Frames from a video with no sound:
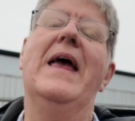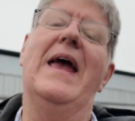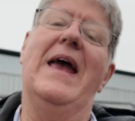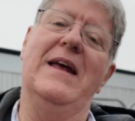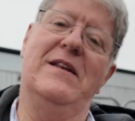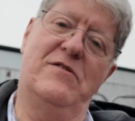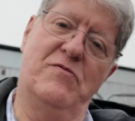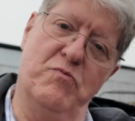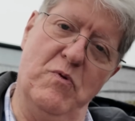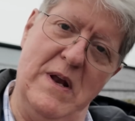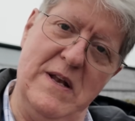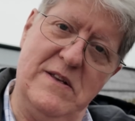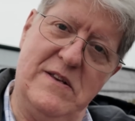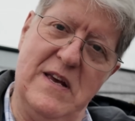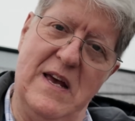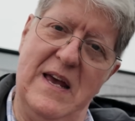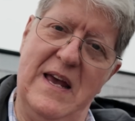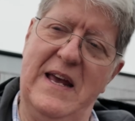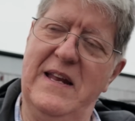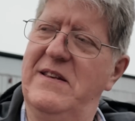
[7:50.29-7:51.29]
It's
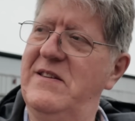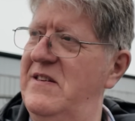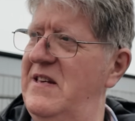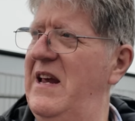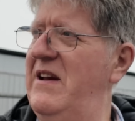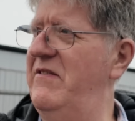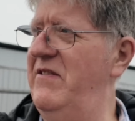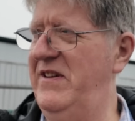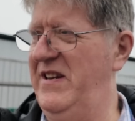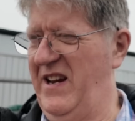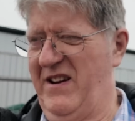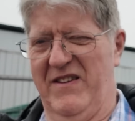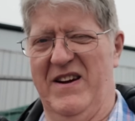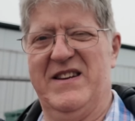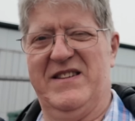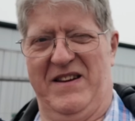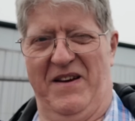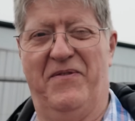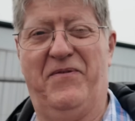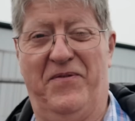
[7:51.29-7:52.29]
winter, it's 0
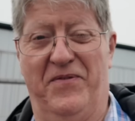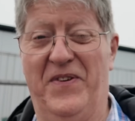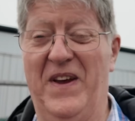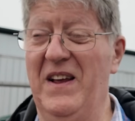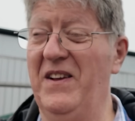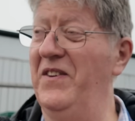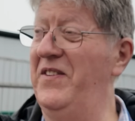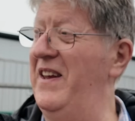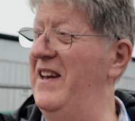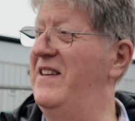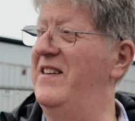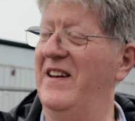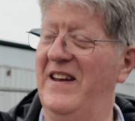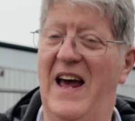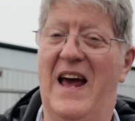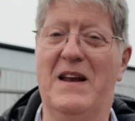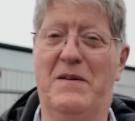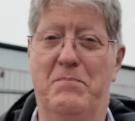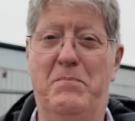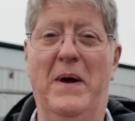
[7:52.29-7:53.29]
degrees, it feels it
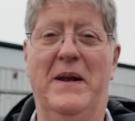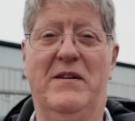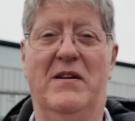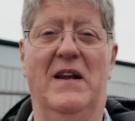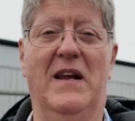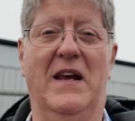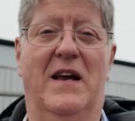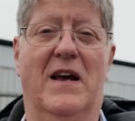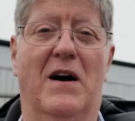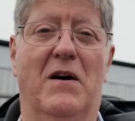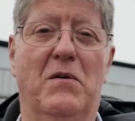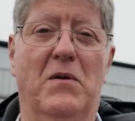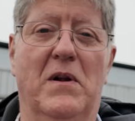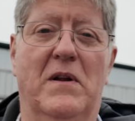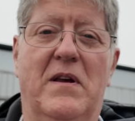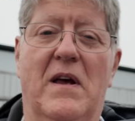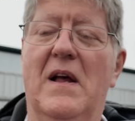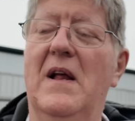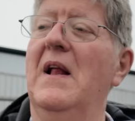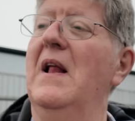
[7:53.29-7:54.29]
today, it's bitterly
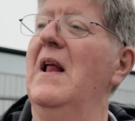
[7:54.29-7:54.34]
cold.